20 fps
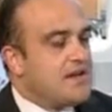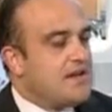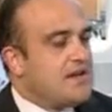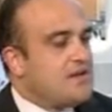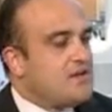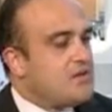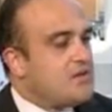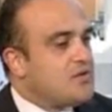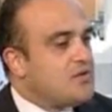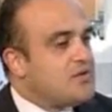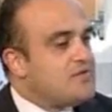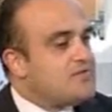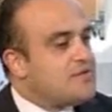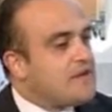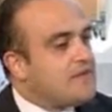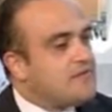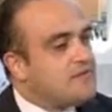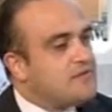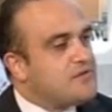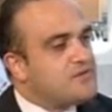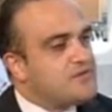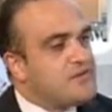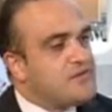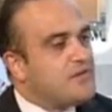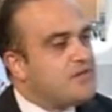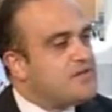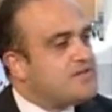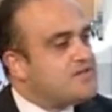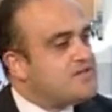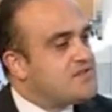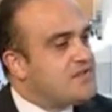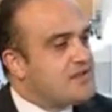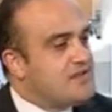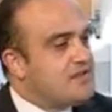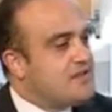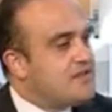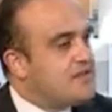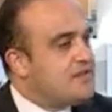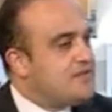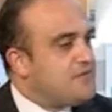And these efforts only
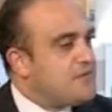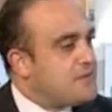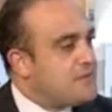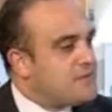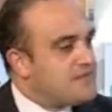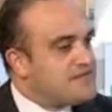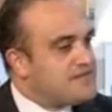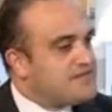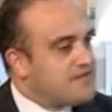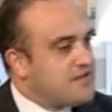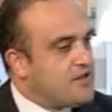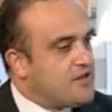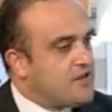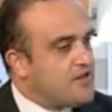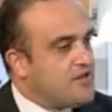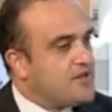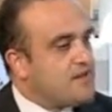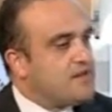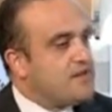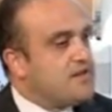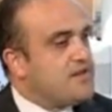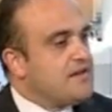started a few months ago.